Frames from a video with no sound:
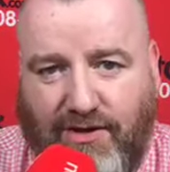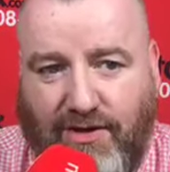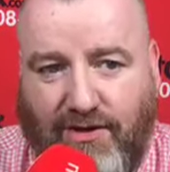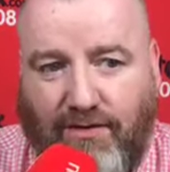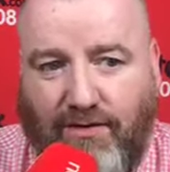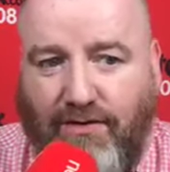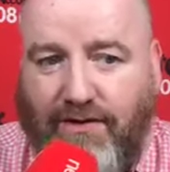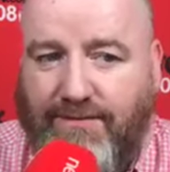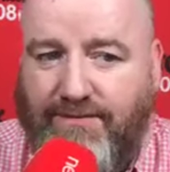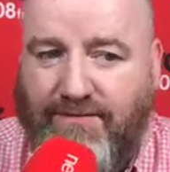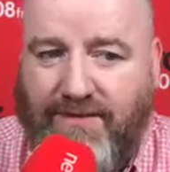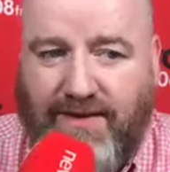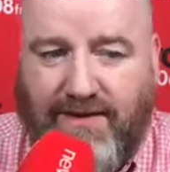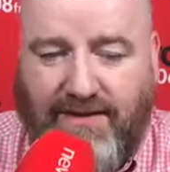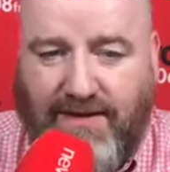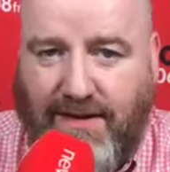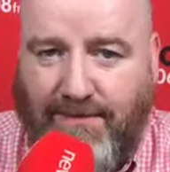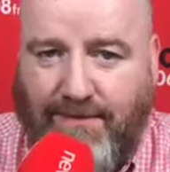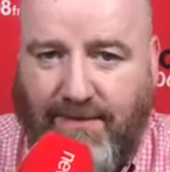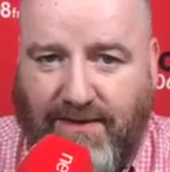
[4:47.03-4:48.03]
You know, the
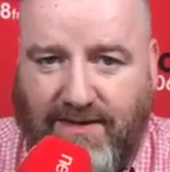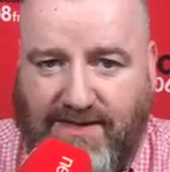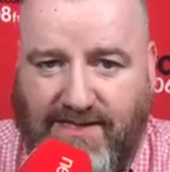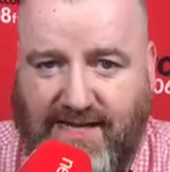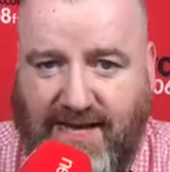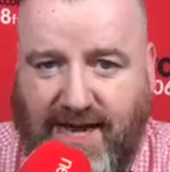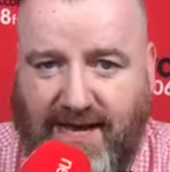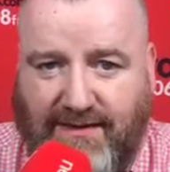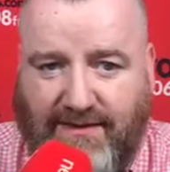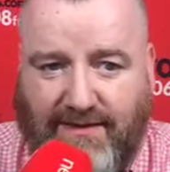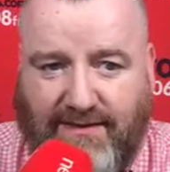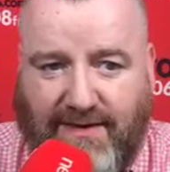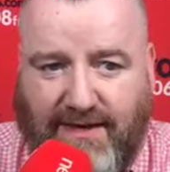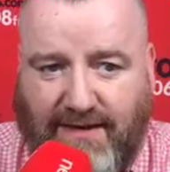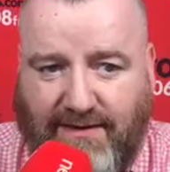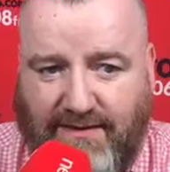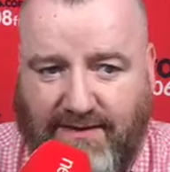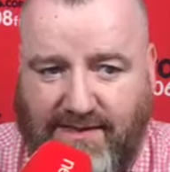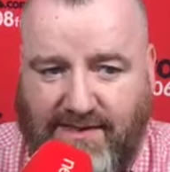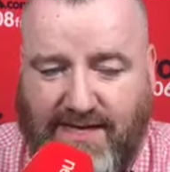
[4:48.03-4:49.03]
deeper the steak, the
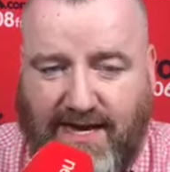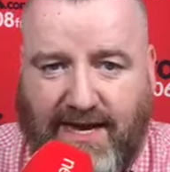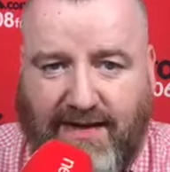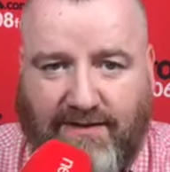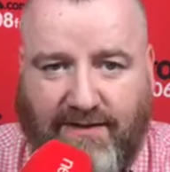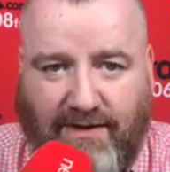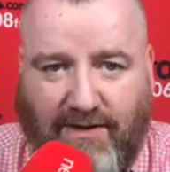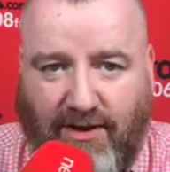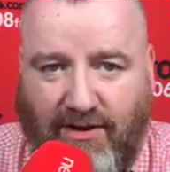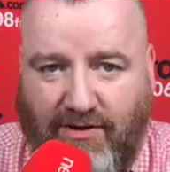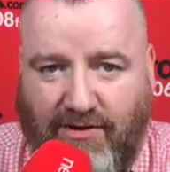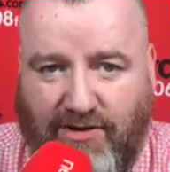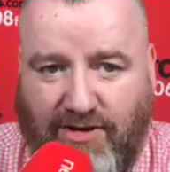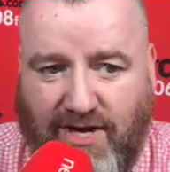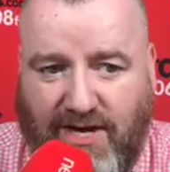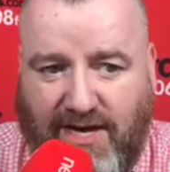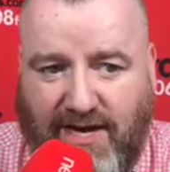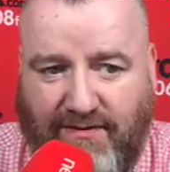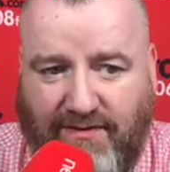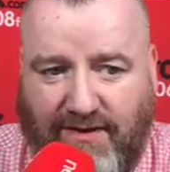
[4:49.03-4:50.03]
thicker the steak, the longer you
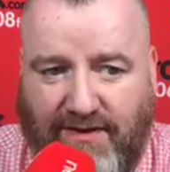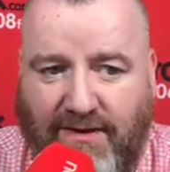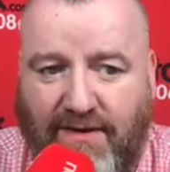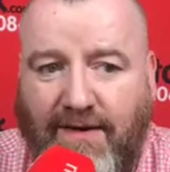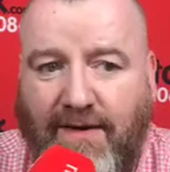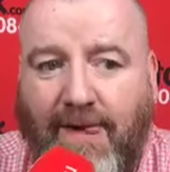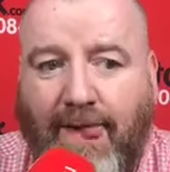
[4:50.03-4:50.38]
give it.